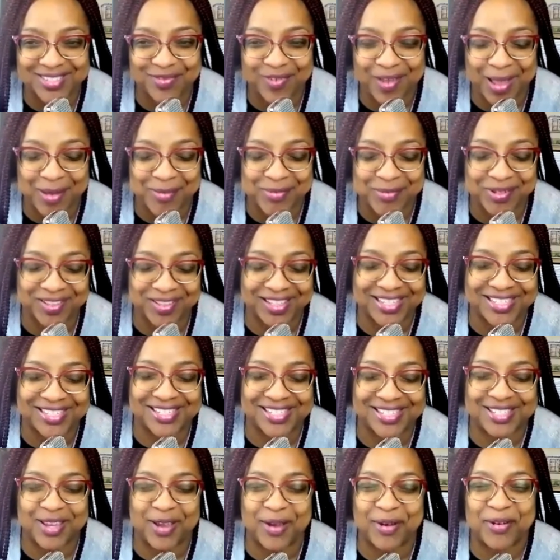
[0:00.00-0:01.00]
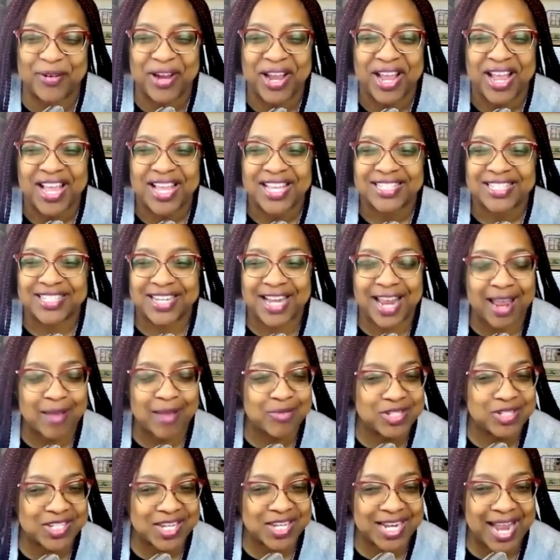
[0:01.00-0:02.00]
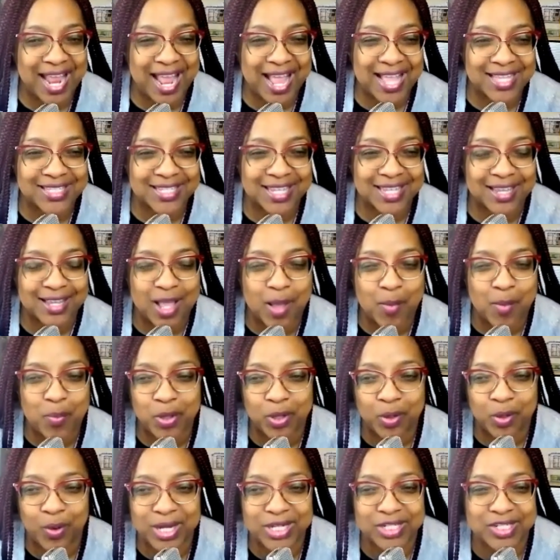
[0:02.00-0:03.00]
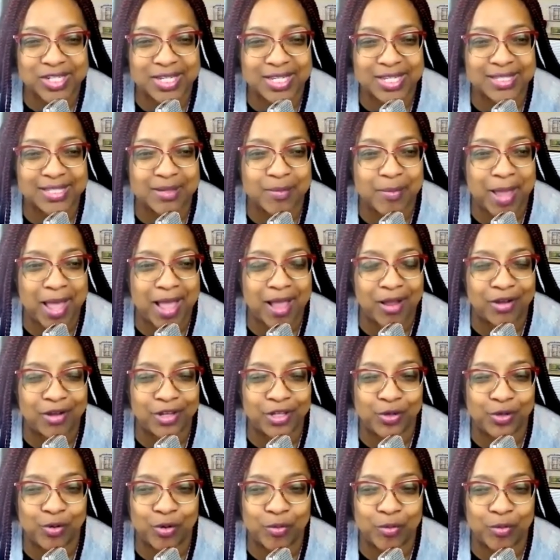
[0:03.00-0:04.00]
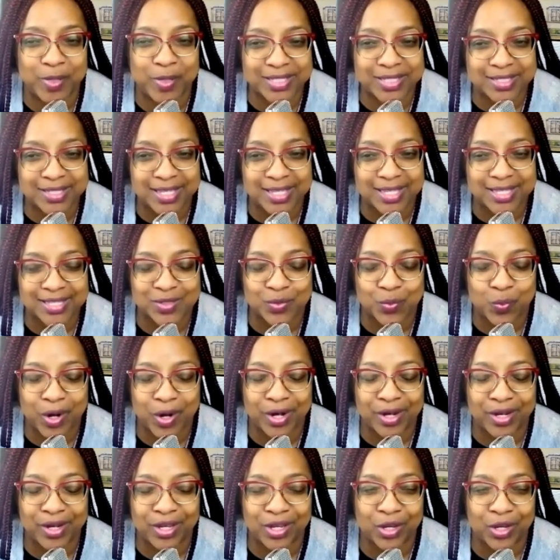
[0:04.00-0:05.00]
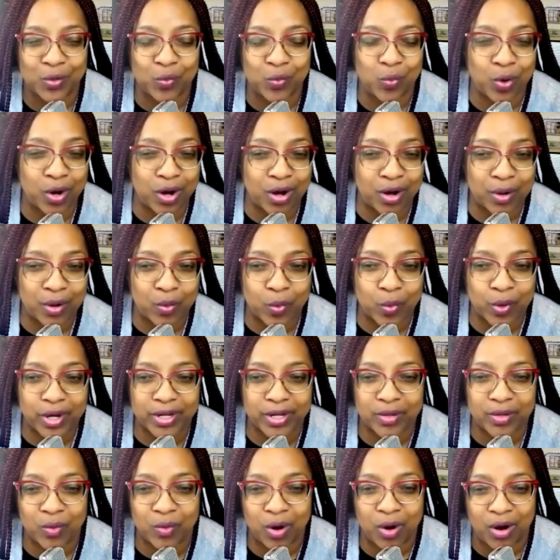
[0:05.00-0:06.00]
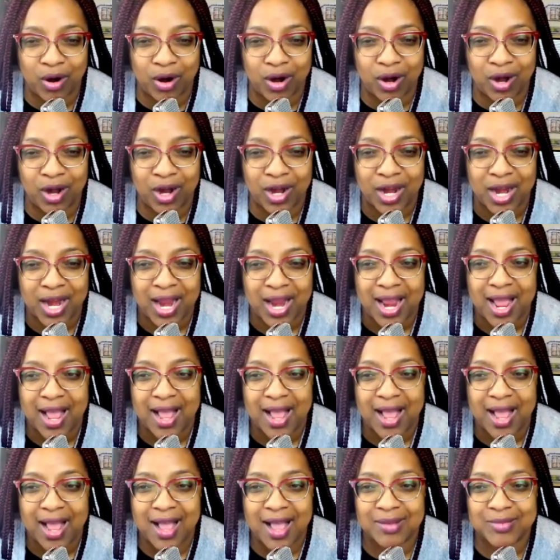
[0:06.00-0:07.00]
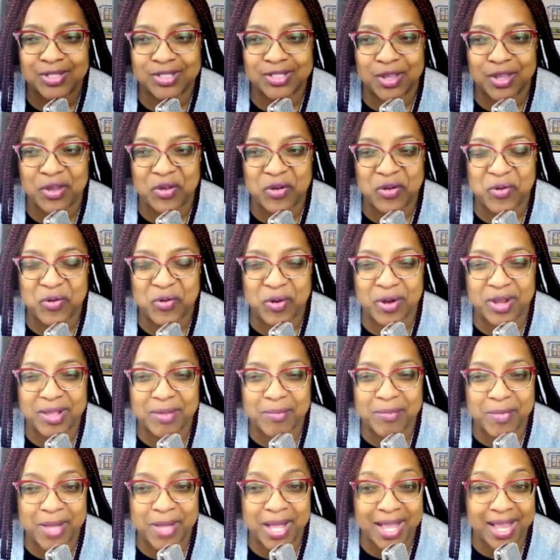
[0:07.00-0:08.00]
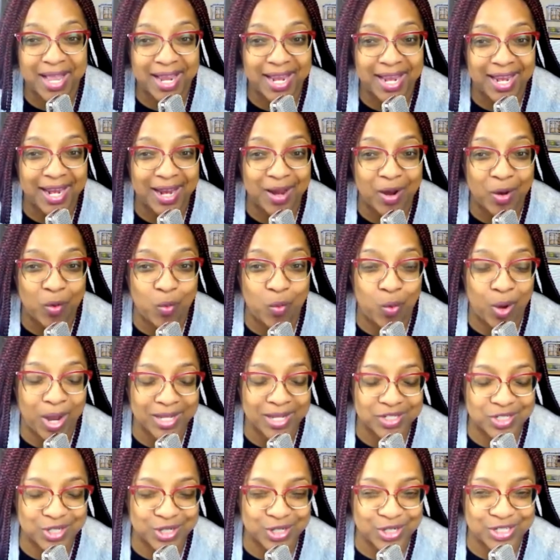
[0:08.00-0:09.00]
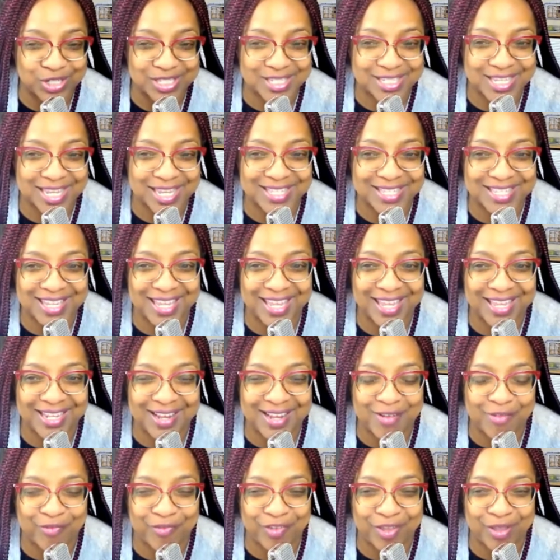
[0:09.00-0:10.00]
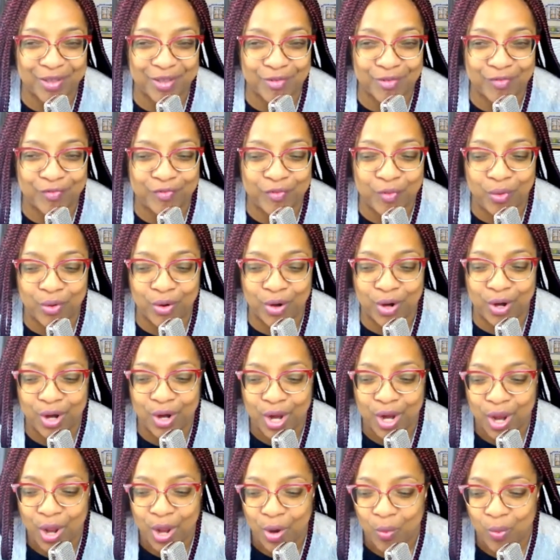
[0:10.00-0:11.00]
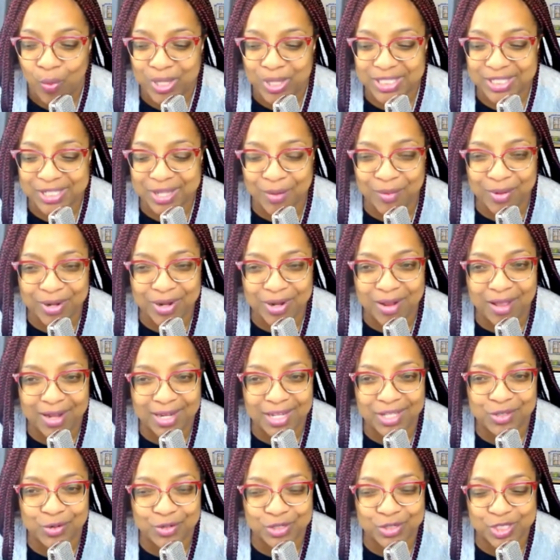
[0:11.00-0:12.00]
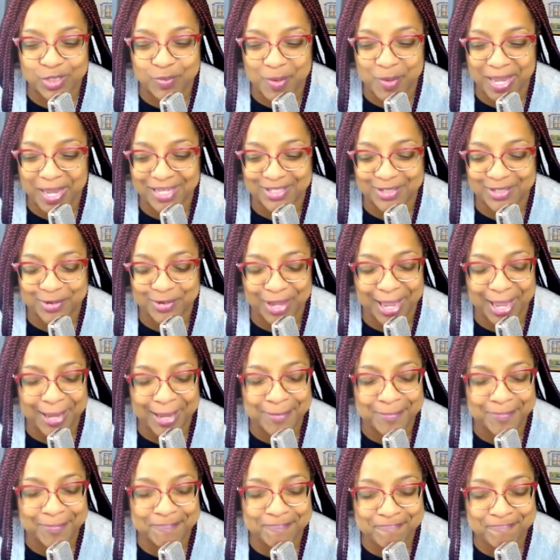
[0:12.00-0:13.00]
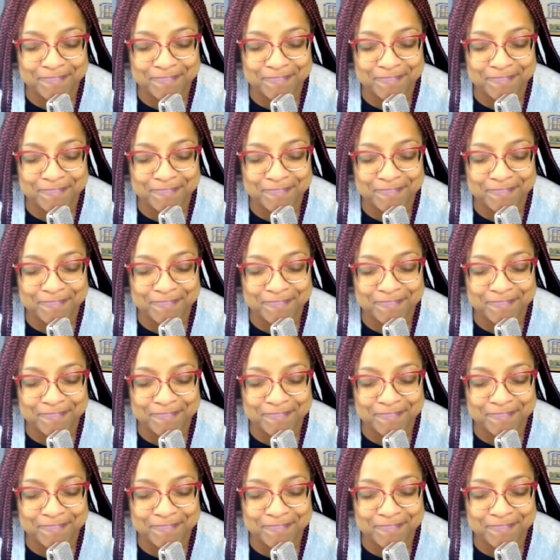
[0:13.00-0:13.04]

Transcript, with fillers: fabulous. So, Today, I'm just going to ask a couple of questions about your business, where you were, and where you are, um, so my watchers can get a feel for what's going on in your space. Okay.